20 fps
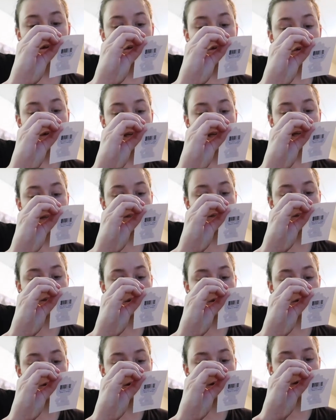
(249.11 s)
drinking
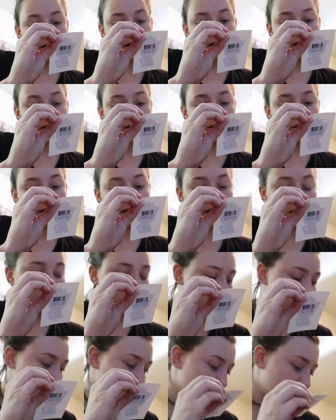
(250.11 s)
soda. It
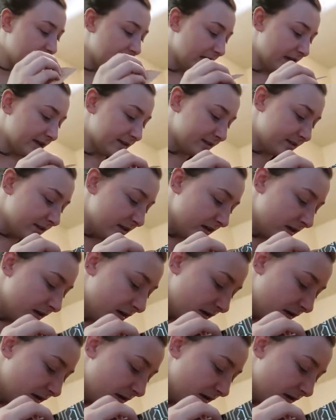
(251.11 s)
looks like he has